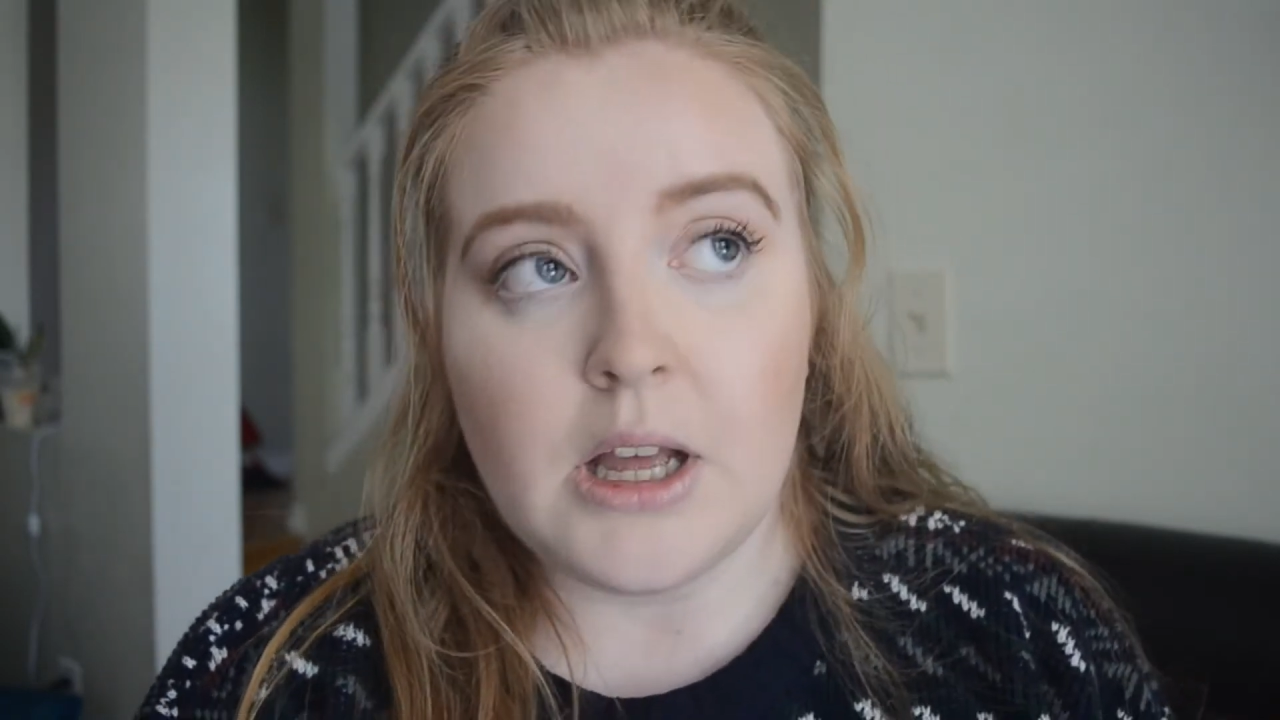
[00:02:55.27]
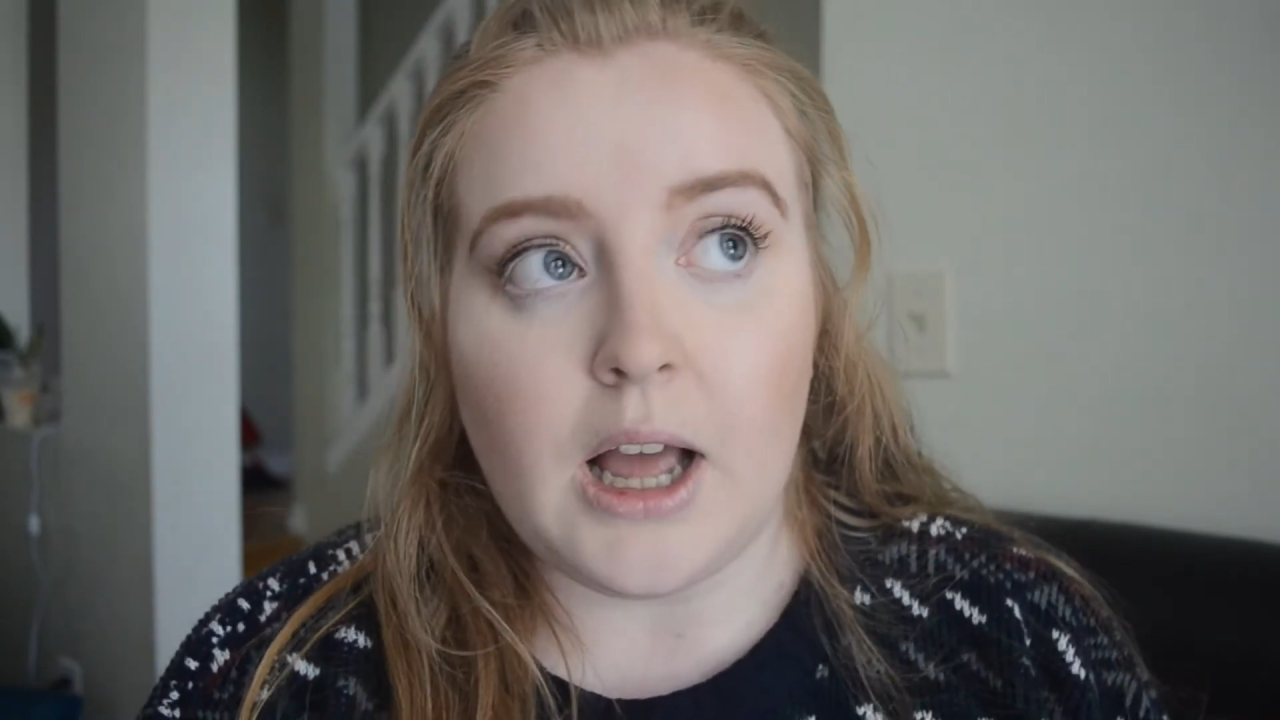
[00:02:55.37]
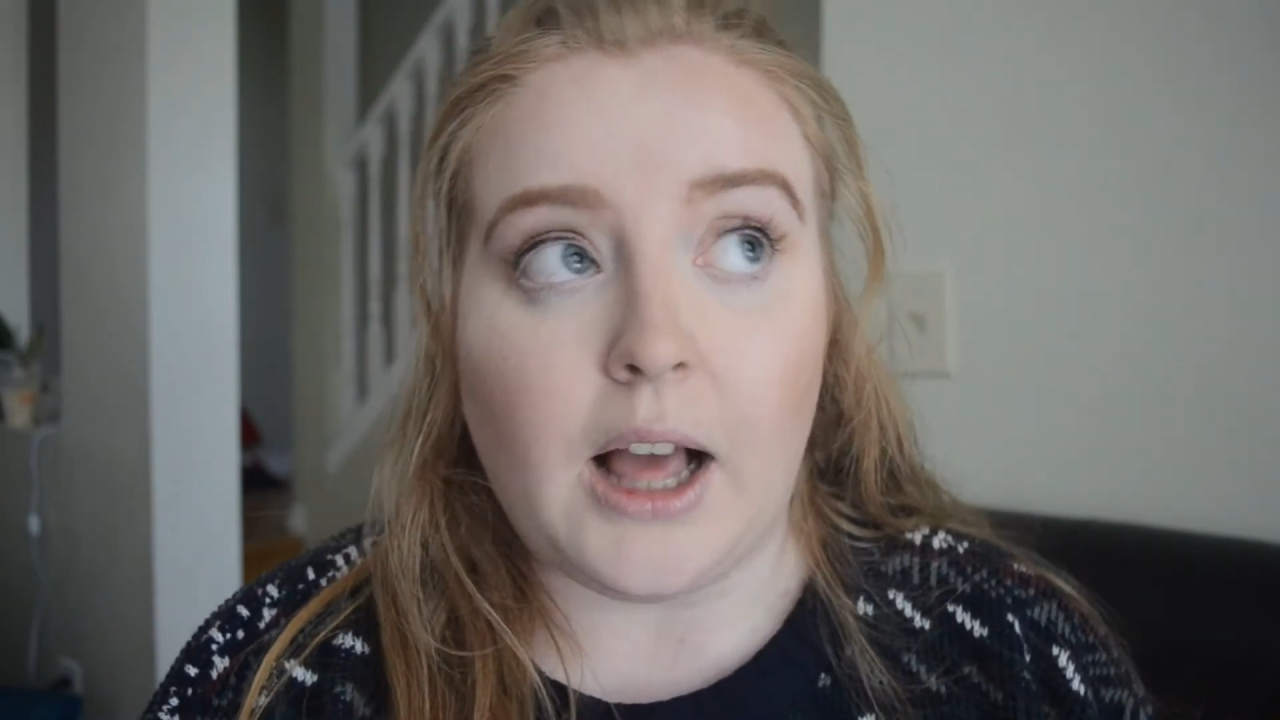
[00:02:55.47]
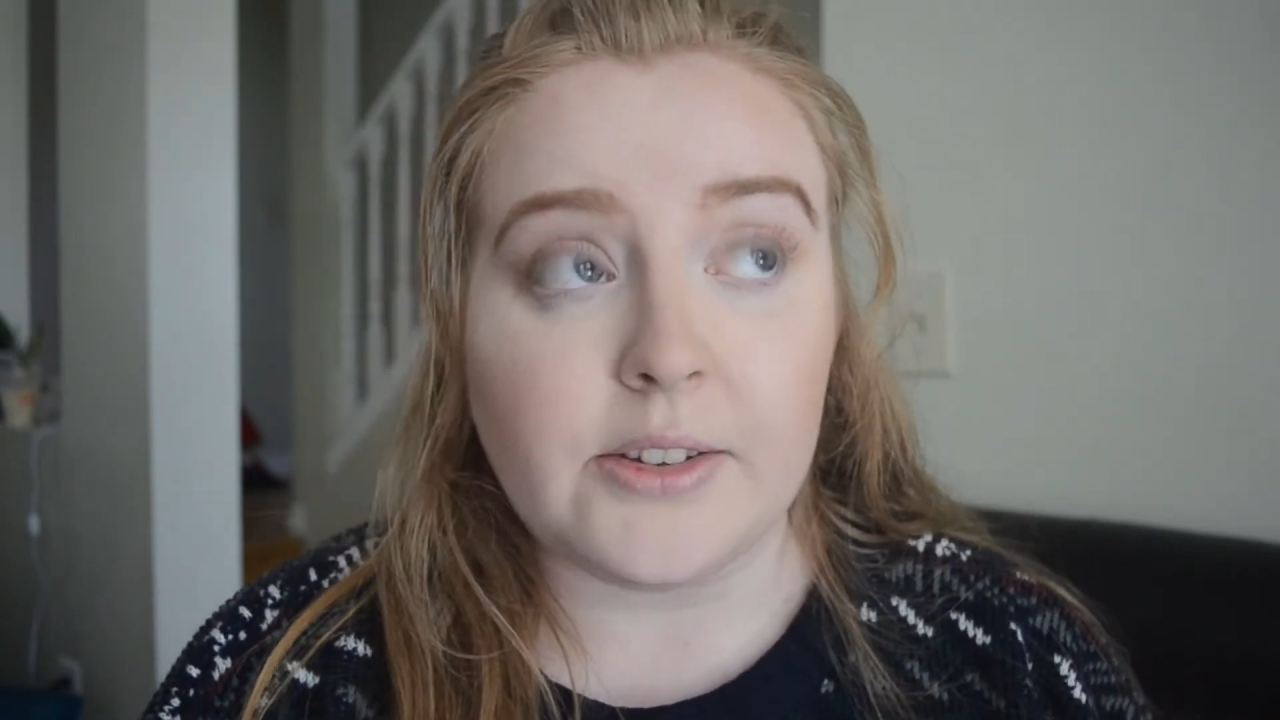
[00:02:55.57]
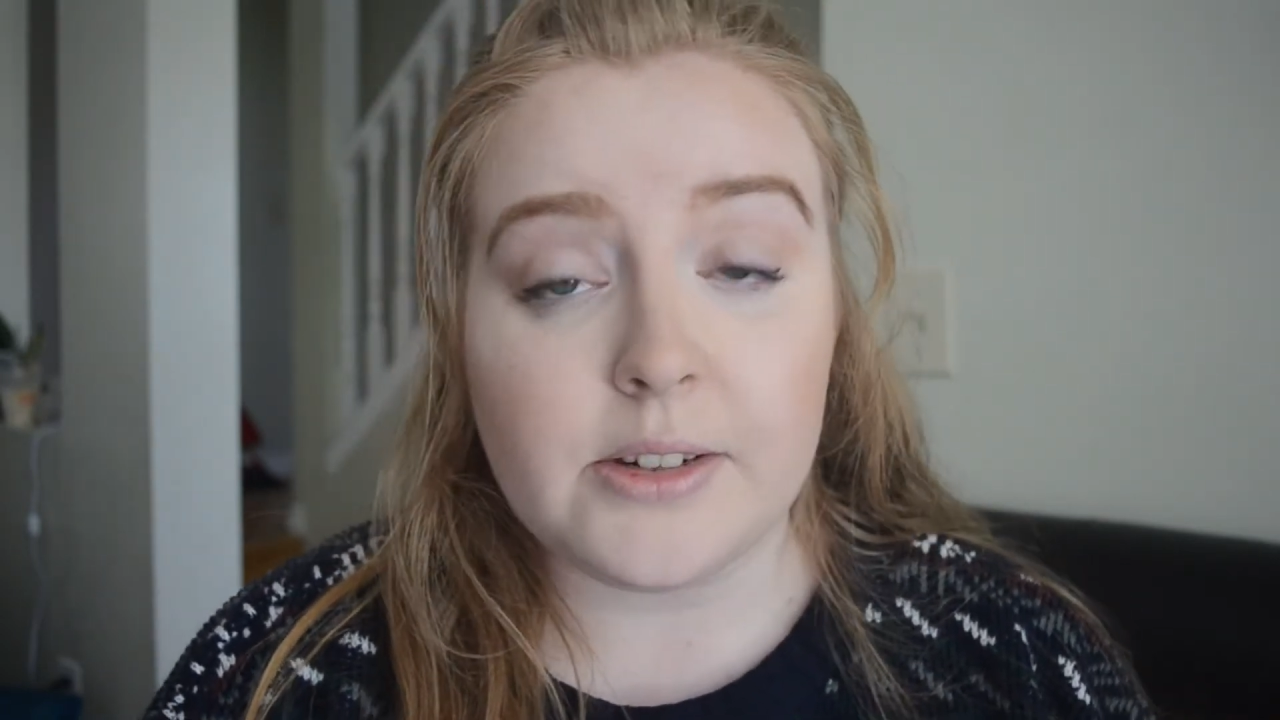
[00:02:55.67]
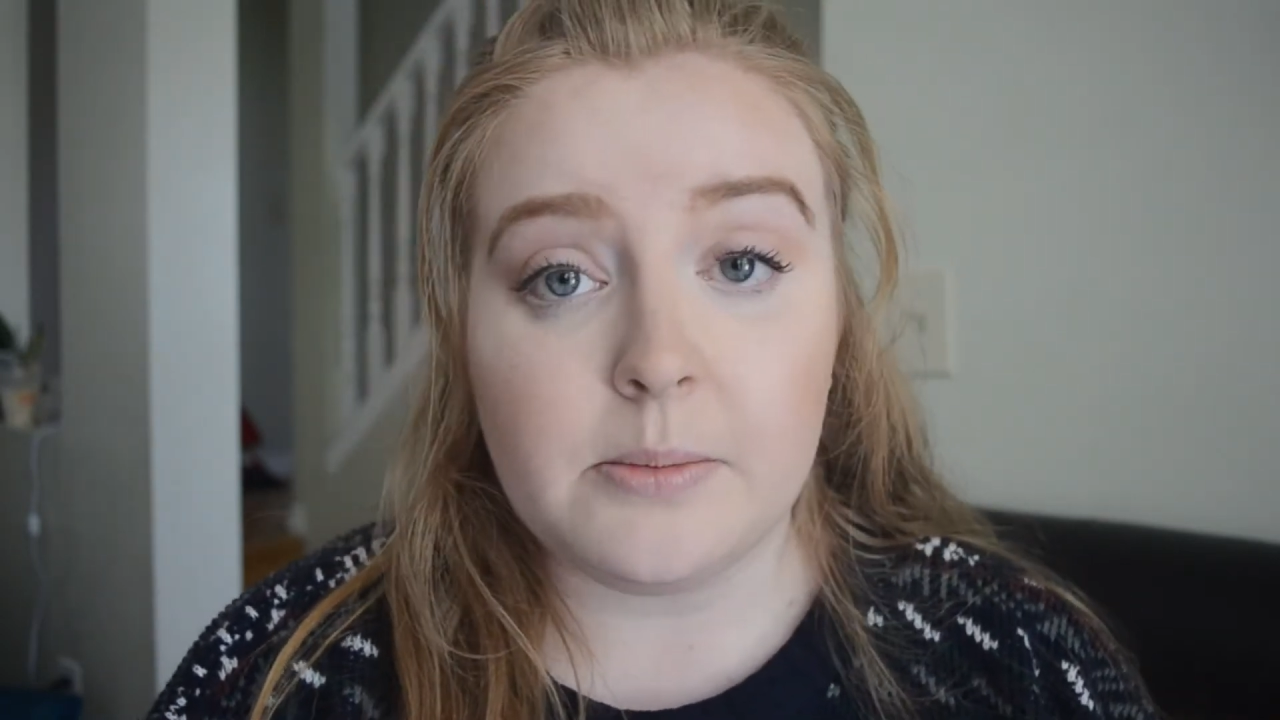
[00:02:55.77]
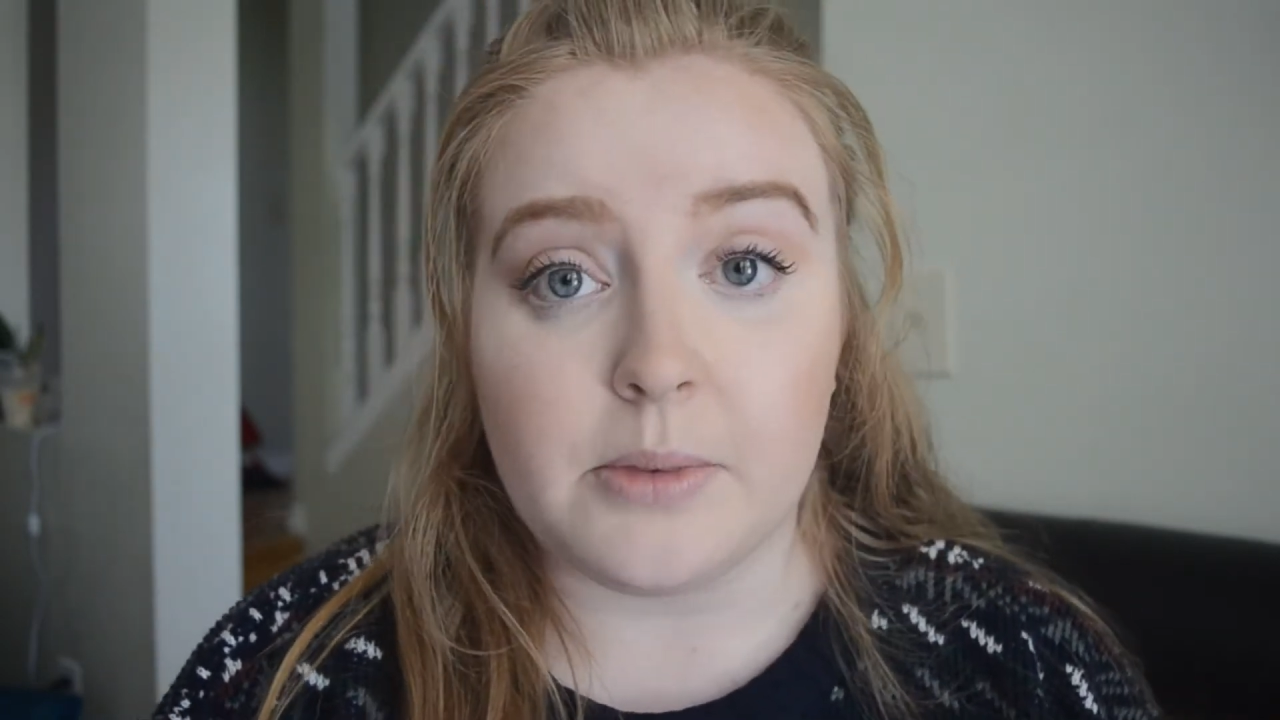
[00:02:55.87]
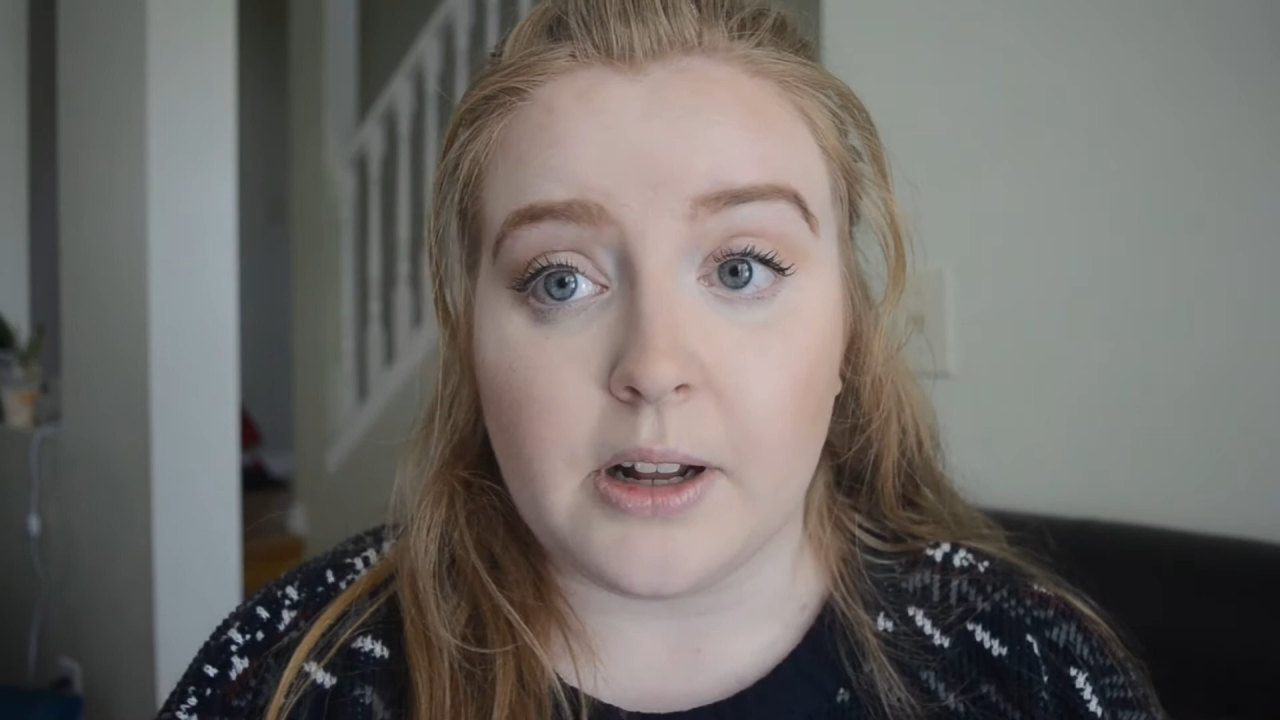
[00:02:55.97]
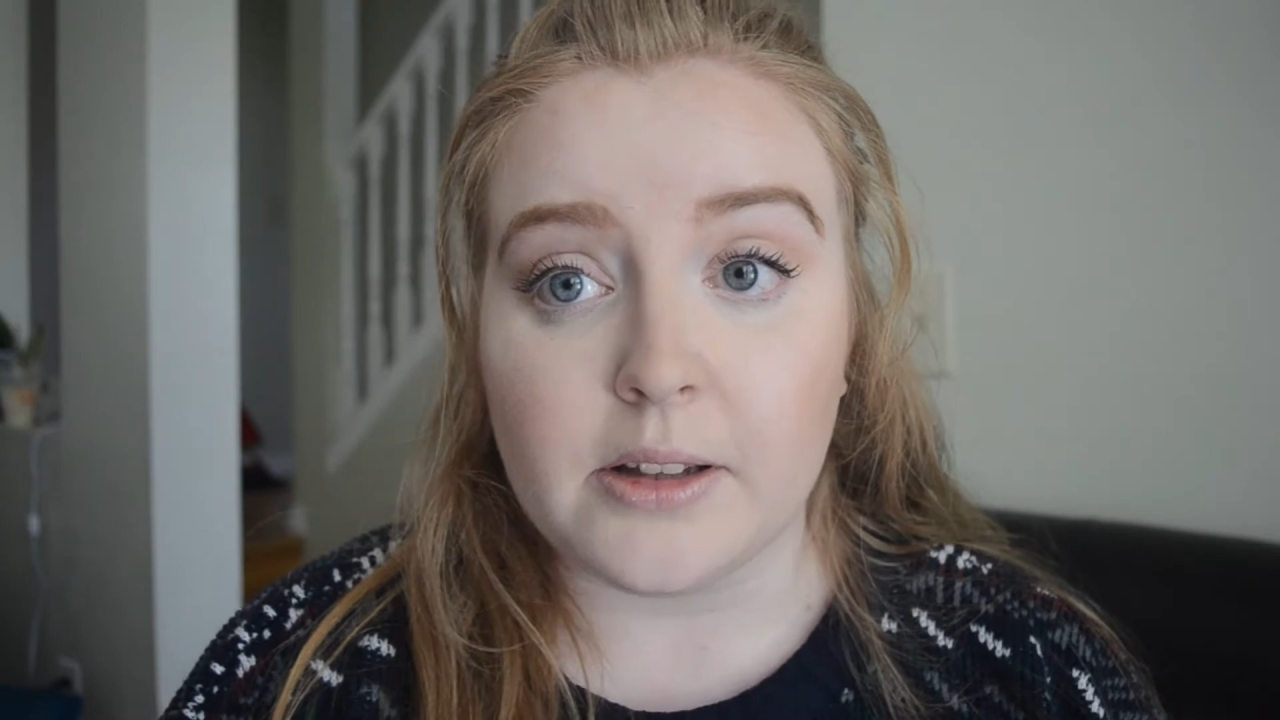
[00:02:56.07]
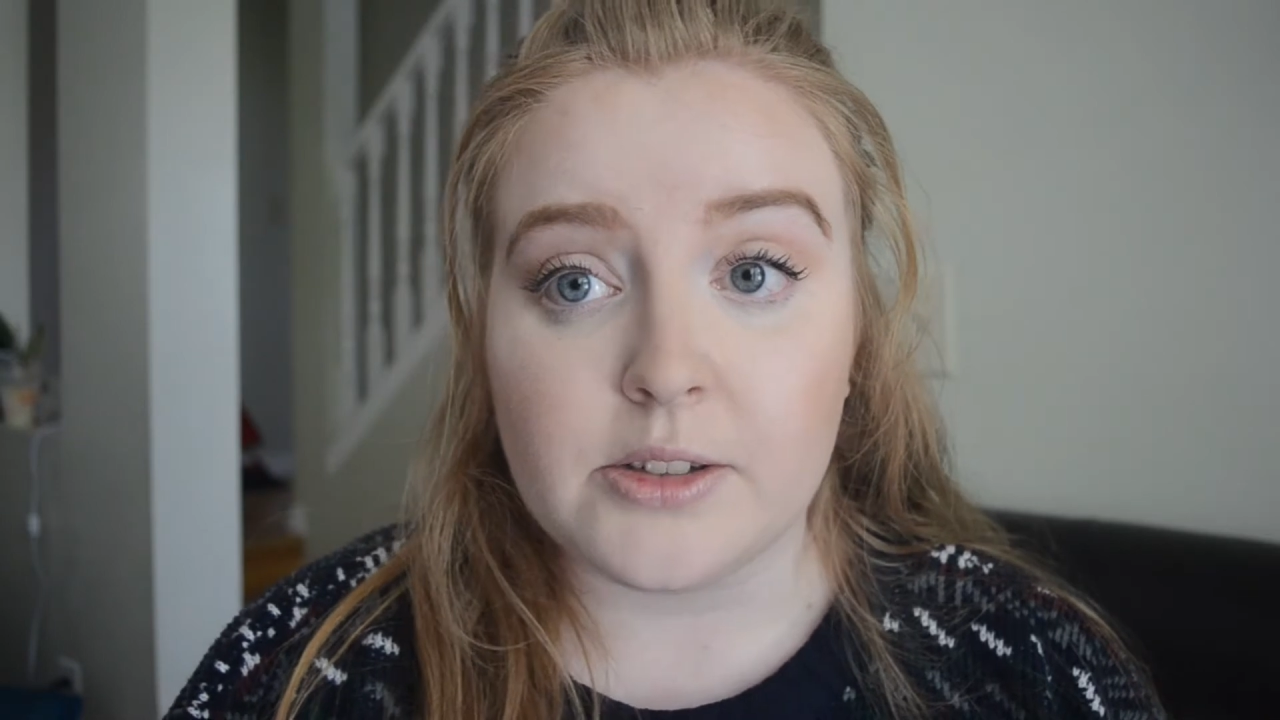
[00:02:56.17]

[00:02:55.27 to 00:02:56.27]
as an umbrella